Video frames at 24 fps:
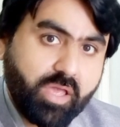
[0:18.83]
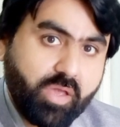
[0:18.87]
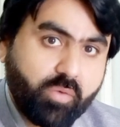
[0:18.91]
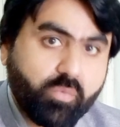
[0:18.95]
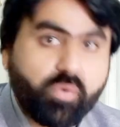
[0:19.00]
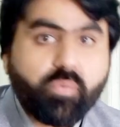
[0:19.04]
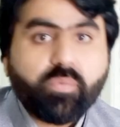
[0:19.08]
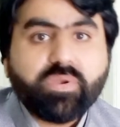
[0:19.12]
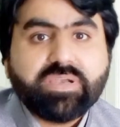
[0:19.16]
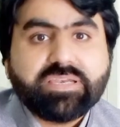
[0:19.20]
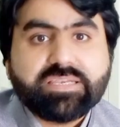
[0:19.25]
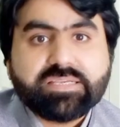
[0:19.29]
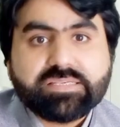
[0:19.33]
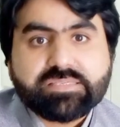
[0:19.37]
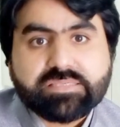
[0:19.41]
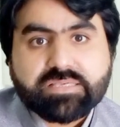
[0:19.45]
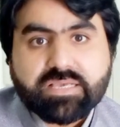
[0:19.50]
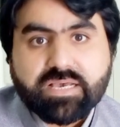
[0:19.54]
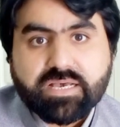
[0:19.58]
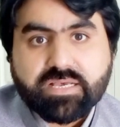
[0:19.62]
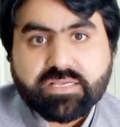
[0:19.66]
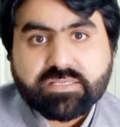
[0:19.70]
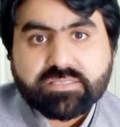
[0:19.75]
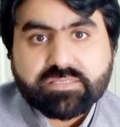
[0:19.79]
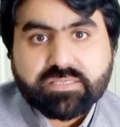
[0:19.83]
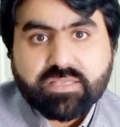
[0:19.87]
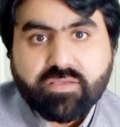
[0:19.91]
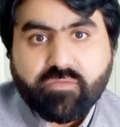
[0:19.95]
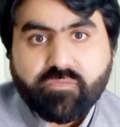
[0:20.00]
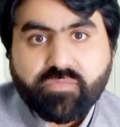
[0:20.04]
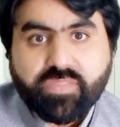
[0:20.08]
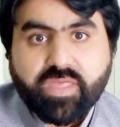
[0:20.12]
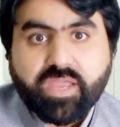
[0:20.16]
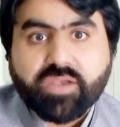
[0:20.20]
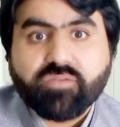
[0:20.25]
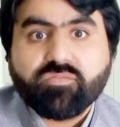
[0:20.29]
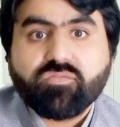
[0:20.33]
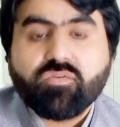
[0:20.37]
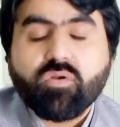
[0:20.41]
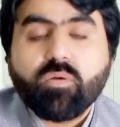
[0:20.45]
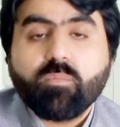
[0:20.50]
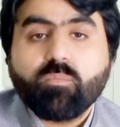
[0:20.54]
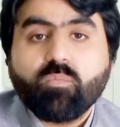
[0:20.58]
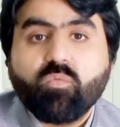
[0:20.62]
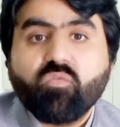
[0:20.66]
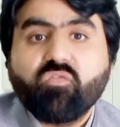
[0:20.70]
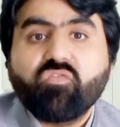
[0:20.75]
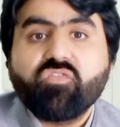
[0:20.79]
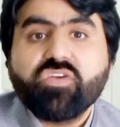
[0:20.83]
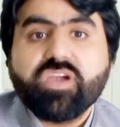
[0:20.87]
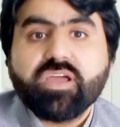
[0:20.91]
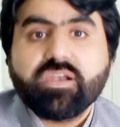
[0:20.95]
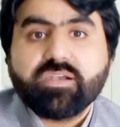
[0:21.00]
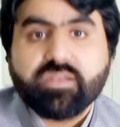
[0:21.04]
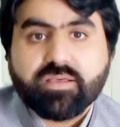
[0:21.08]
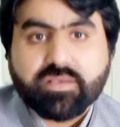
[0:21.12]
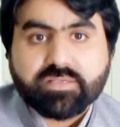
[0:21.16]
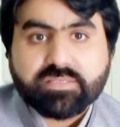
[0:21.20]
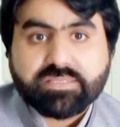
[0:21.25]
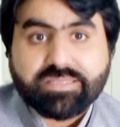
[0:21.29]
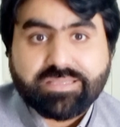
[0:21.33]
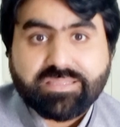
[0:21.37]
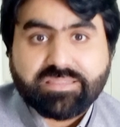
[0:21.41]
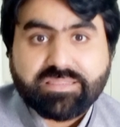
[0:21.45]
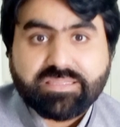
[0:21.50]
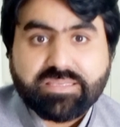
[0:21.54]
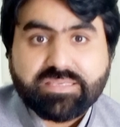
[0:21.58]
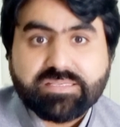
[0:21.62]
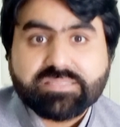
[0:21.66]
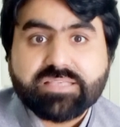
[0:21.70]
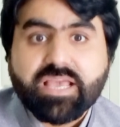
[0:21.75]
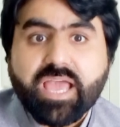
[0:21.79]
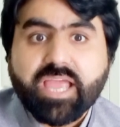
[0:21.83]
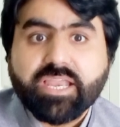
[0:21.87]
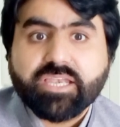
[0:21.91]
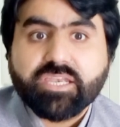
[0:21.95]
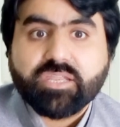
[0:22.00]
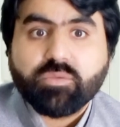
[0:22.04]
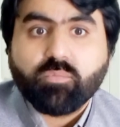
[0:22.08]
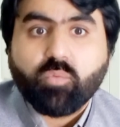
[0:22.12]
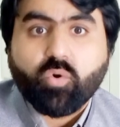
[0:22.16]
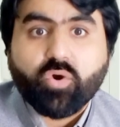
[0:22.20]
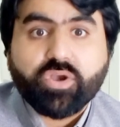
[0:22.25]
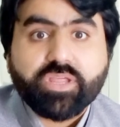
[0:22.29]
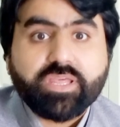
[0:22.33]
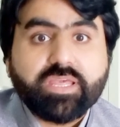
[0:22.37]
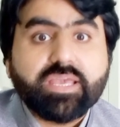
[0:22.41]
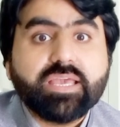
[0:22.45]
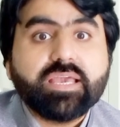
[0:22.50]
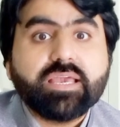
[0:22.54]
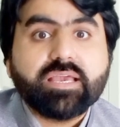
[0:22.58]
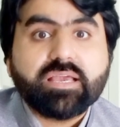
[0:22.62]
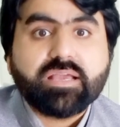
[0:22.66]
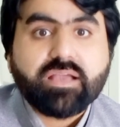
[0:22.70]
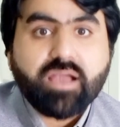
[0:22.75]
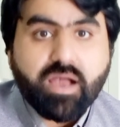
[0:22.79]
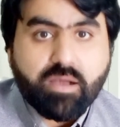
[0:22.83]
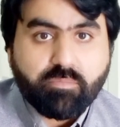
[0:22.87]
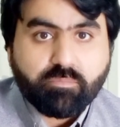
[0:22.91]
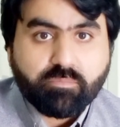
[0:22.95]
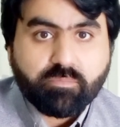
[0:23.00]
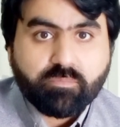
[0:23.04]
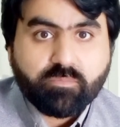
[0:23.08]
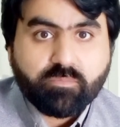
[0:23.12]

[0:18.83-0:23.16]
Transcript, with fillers: We will discuss that from where does these antibody come.